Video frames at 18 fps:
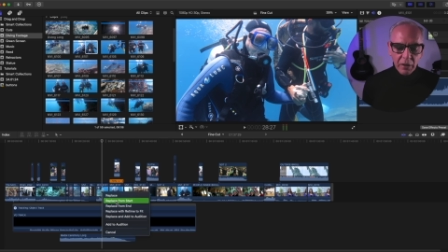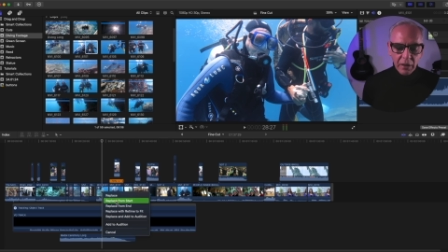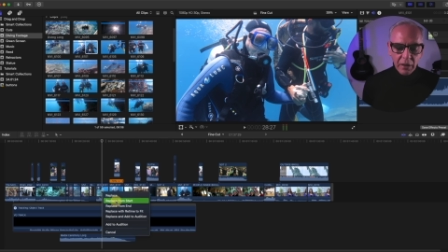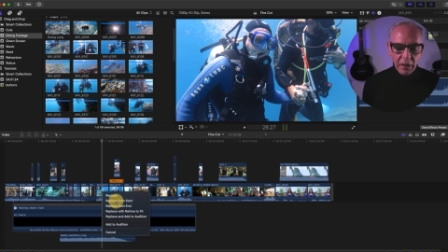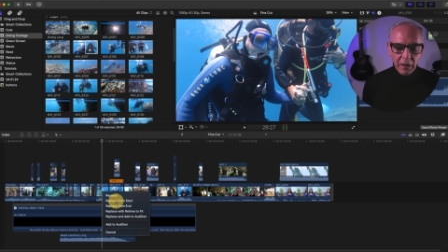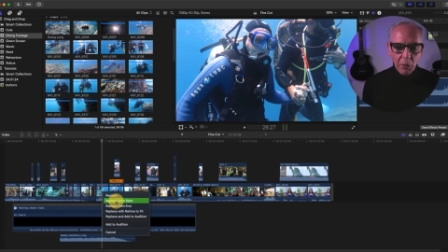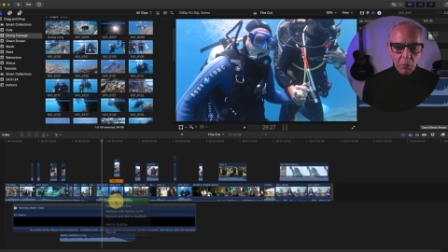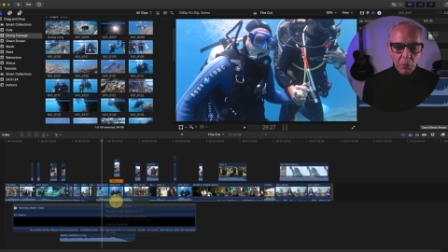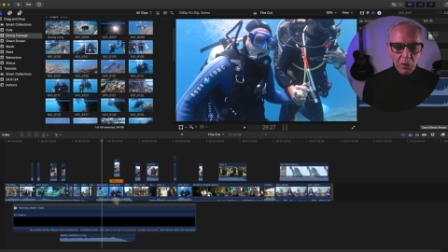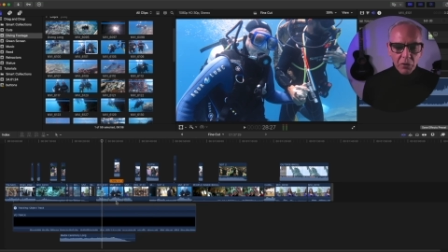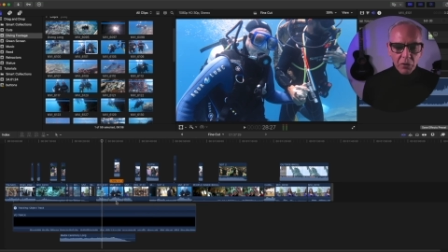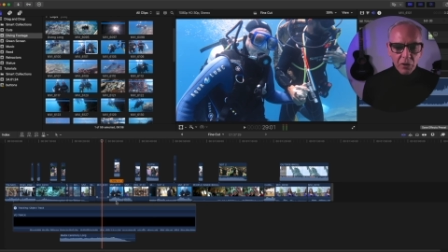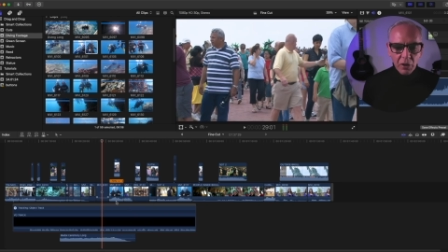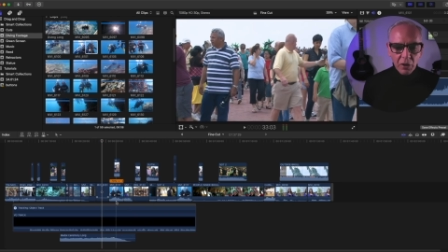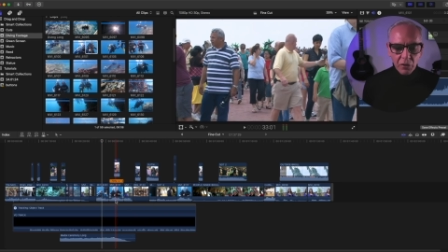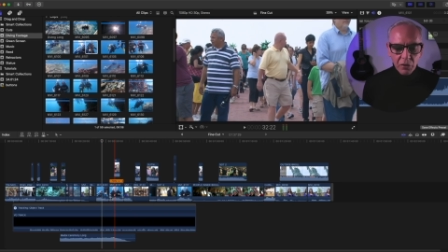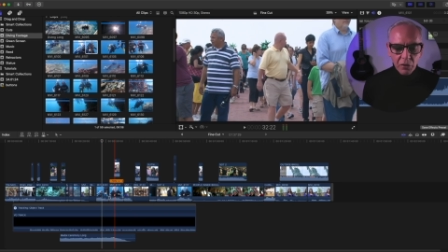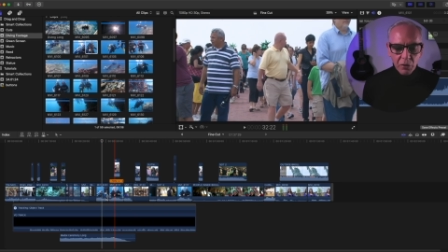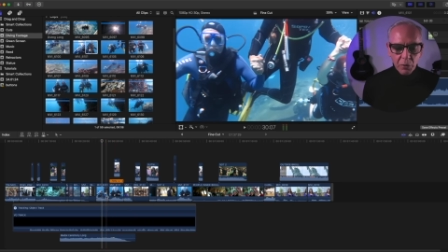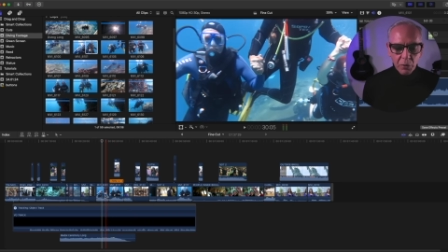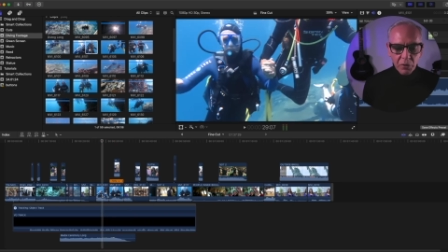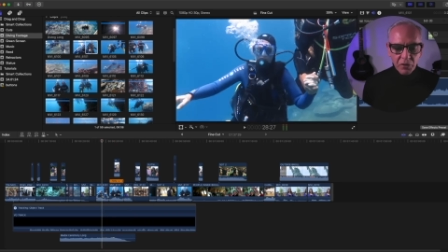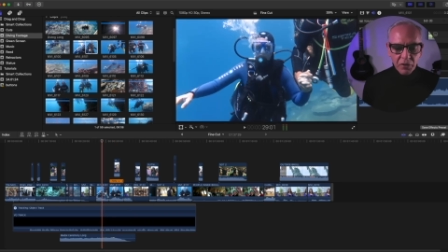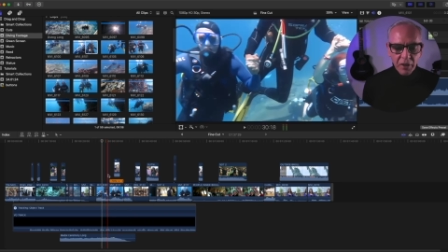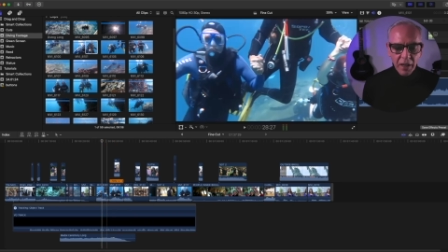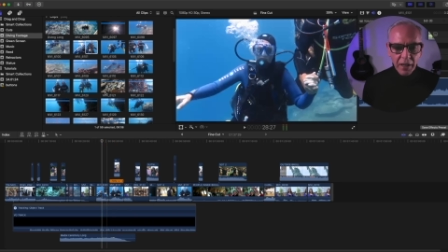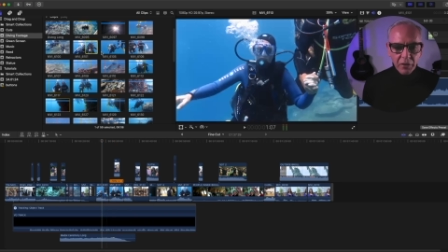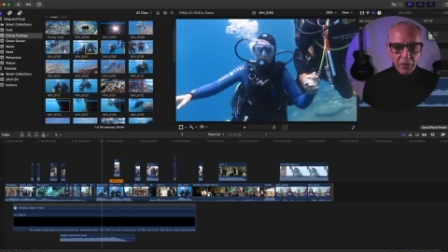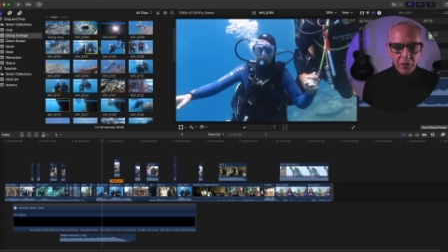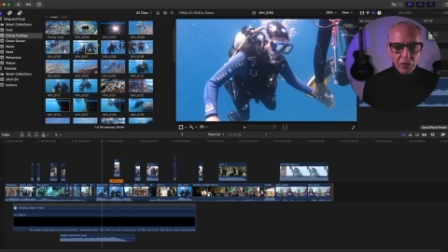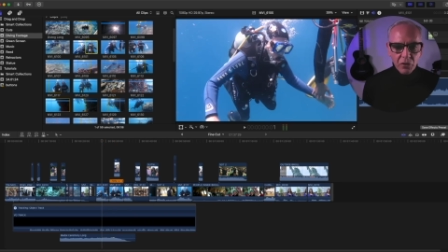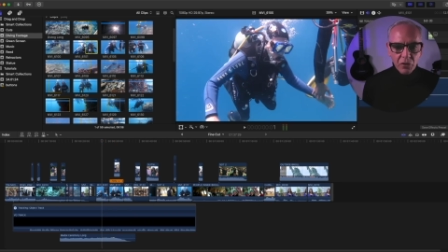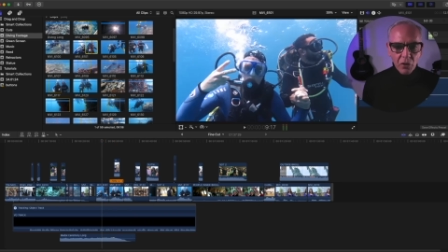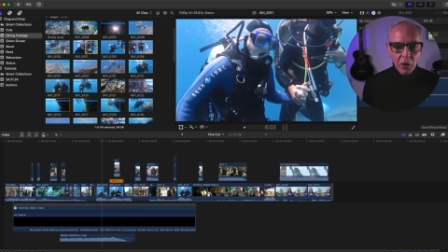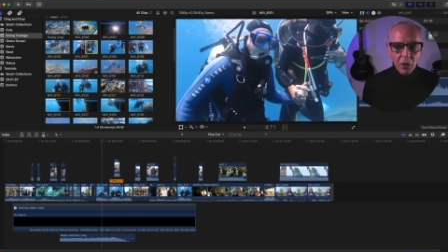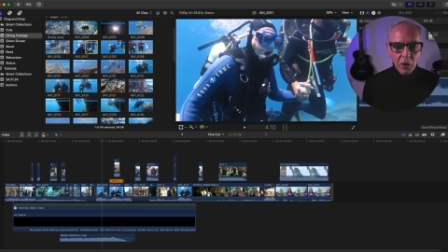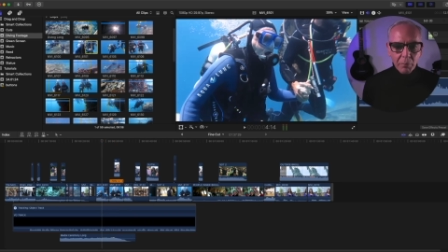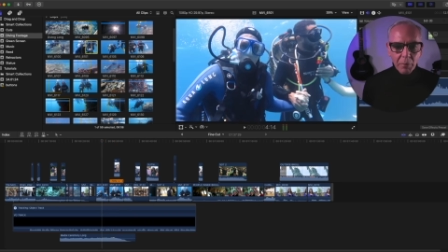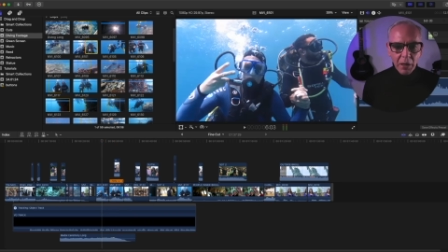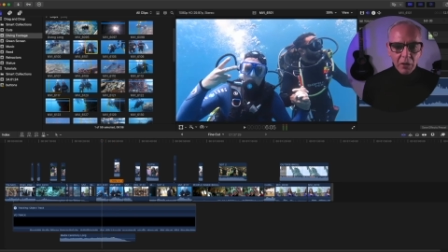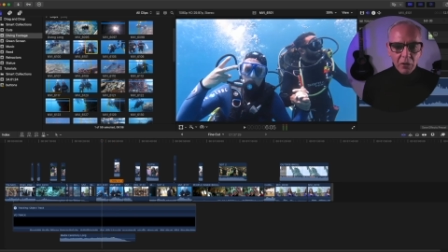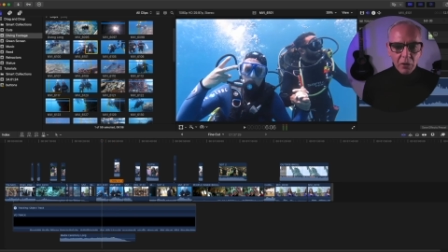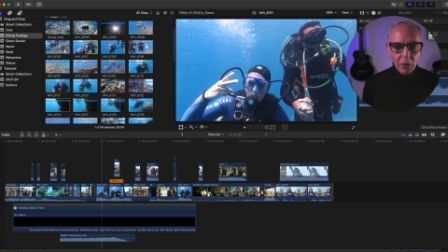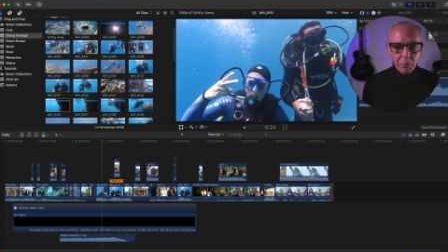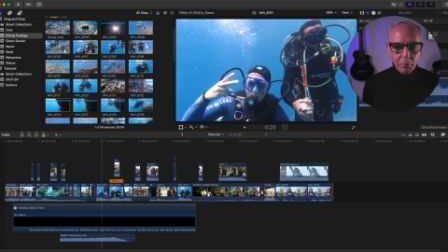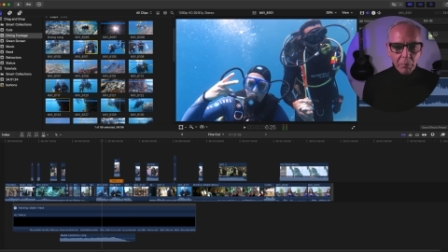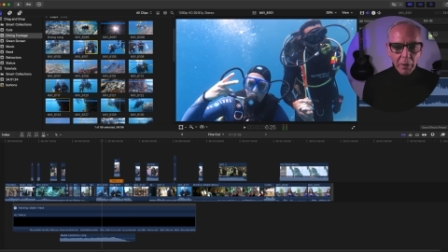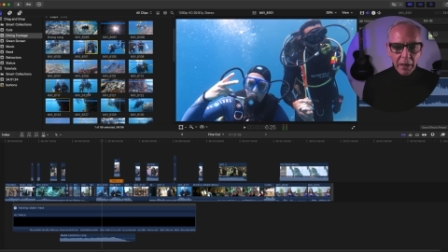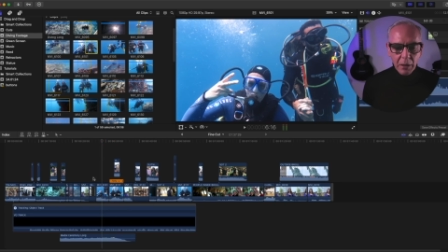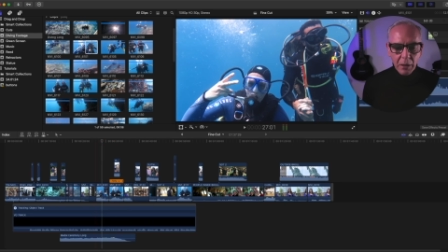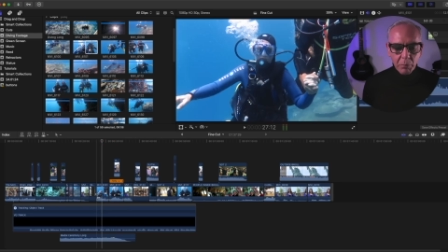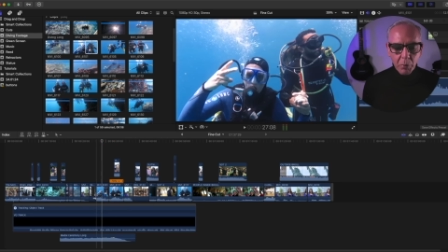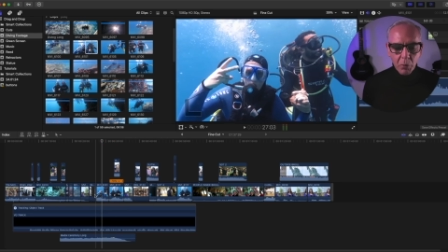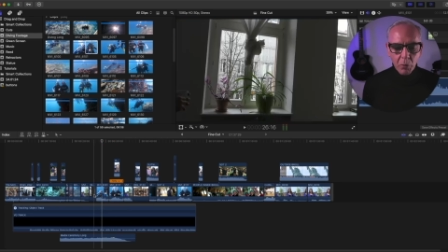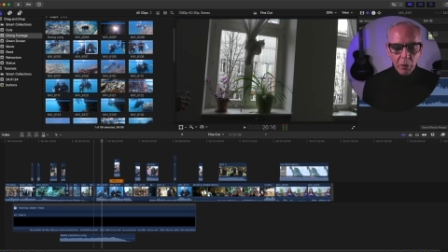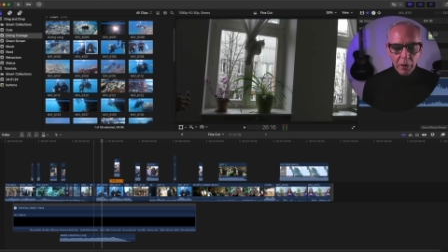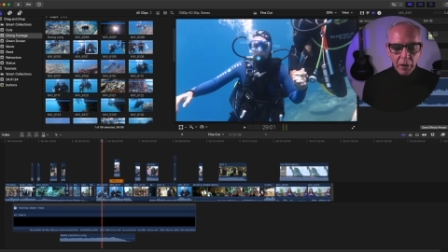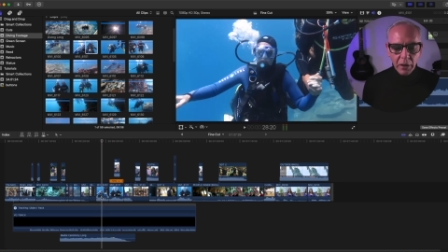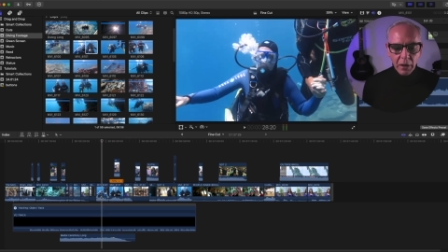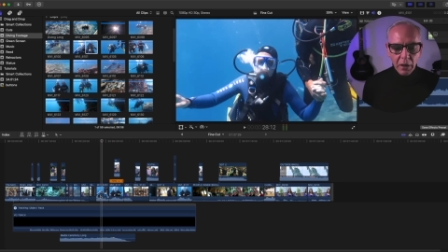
And what it's going to do is take the start of my clip, my in point,